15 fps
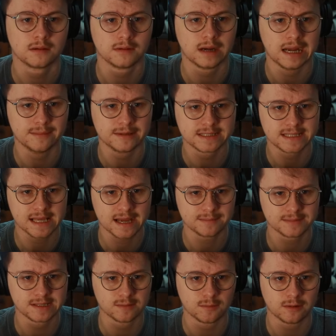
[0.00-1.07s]
Right, I'm going to set
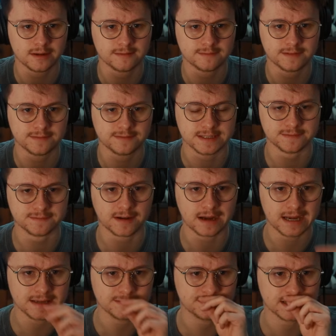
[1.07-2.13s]
up to
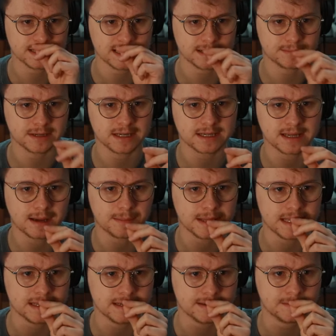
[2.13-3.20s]
155, and then I'm going to come
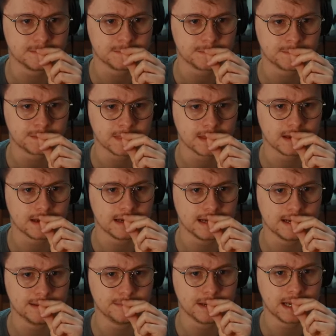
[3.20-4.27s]
in
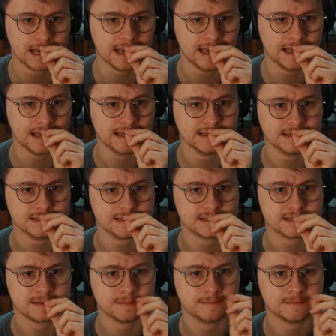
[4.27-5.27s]
and